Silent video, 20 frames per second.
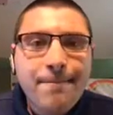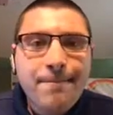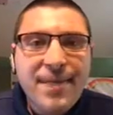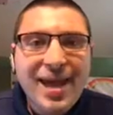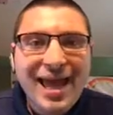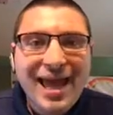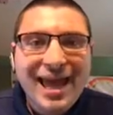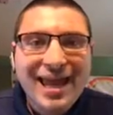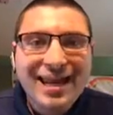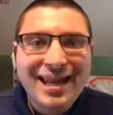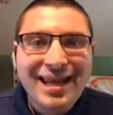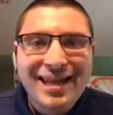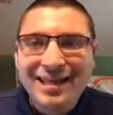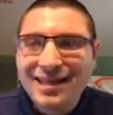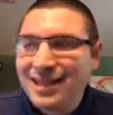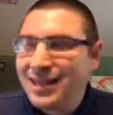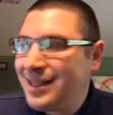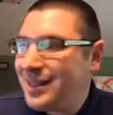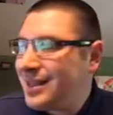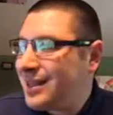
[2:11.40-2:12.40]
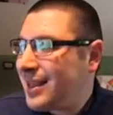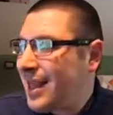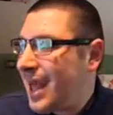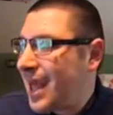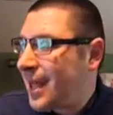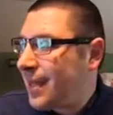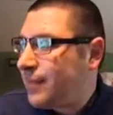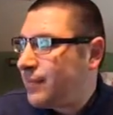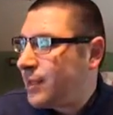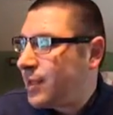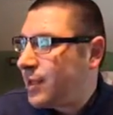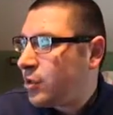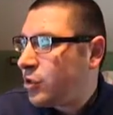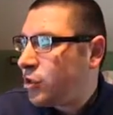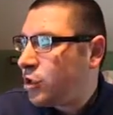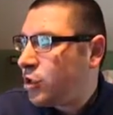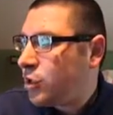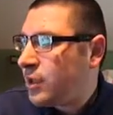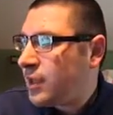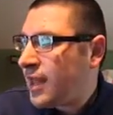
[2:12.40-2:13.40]
man stabbed
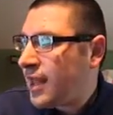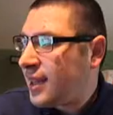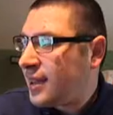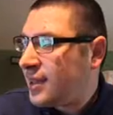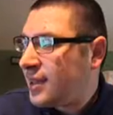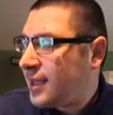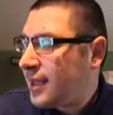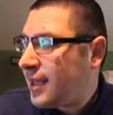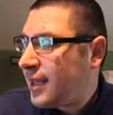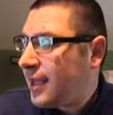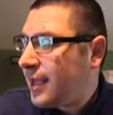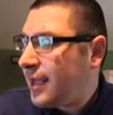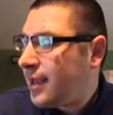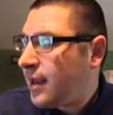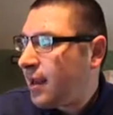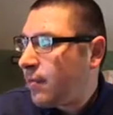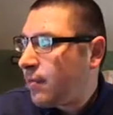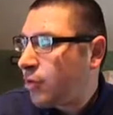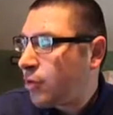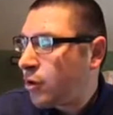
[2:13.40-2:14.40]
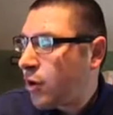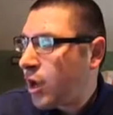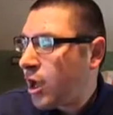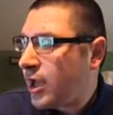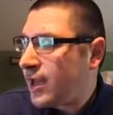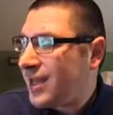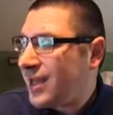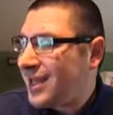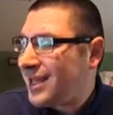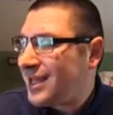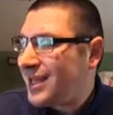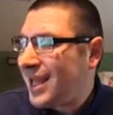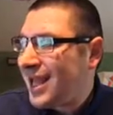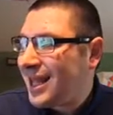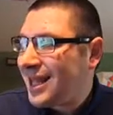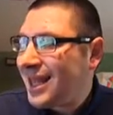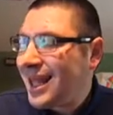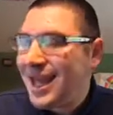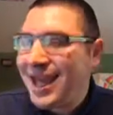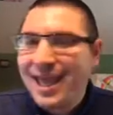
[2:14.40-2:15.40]
to death in broad
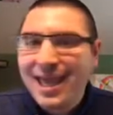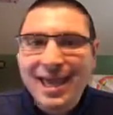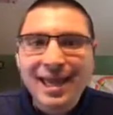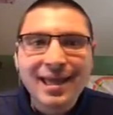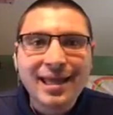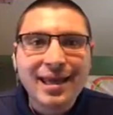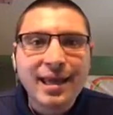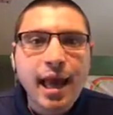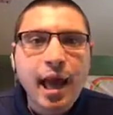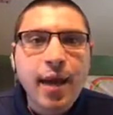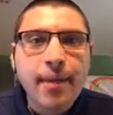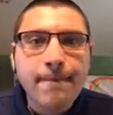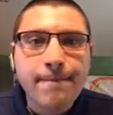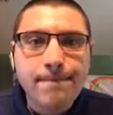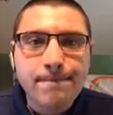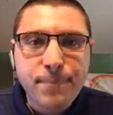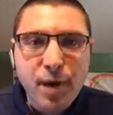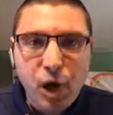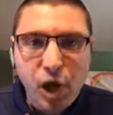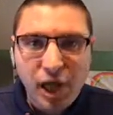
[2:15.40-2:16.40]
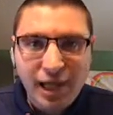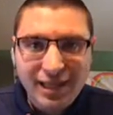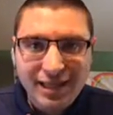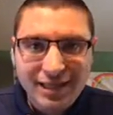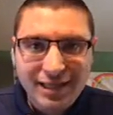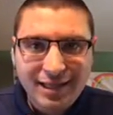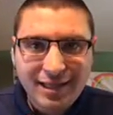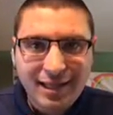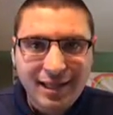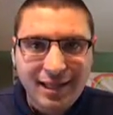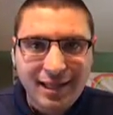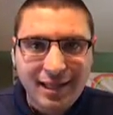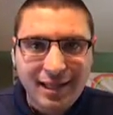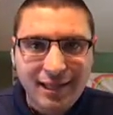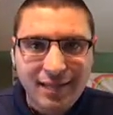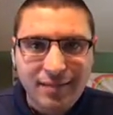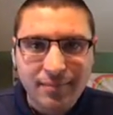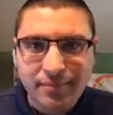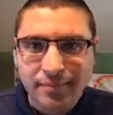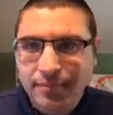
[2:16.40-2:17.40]
daylight in Boston.